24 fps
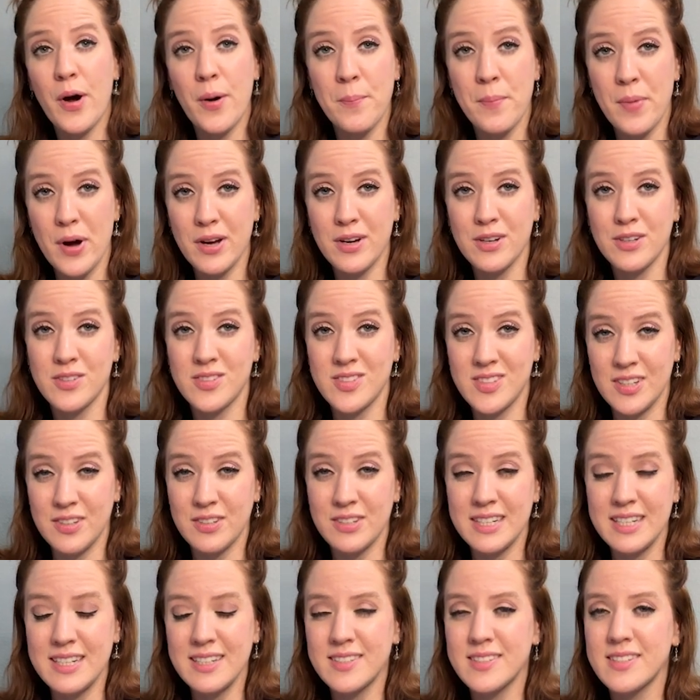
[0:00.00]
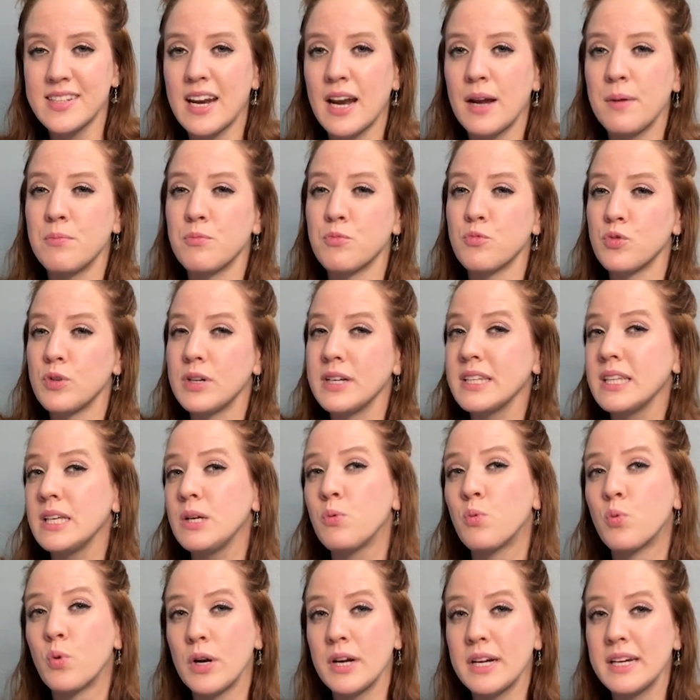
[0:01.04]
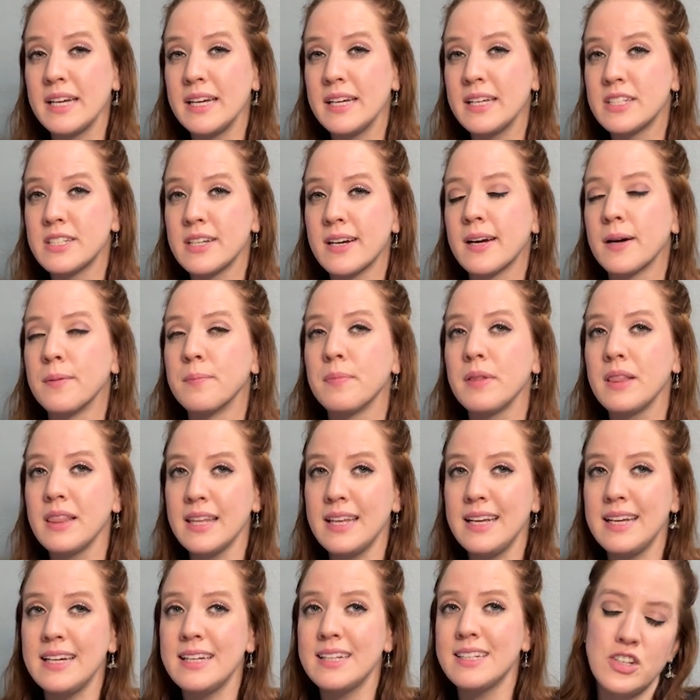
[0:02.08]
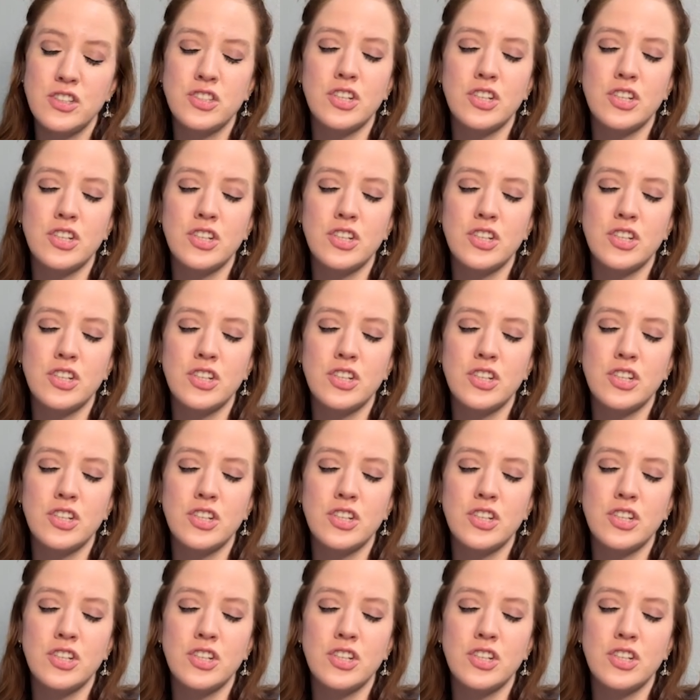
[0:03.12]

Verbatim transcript: manga series that I'm really working to complete.